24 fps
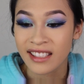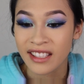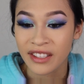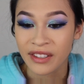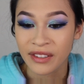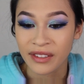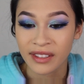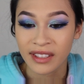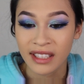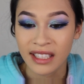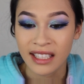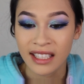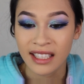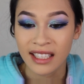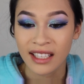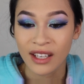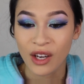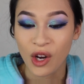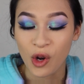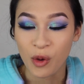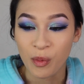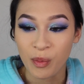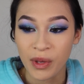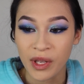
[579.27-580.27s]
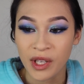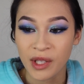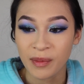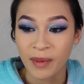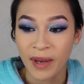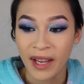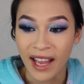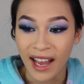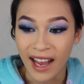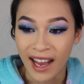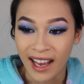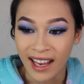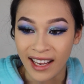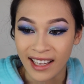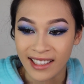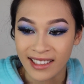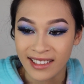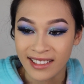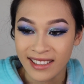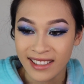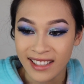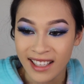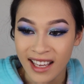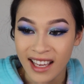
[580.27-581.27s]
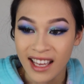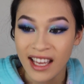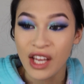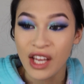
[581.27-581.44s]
literally opened my eyes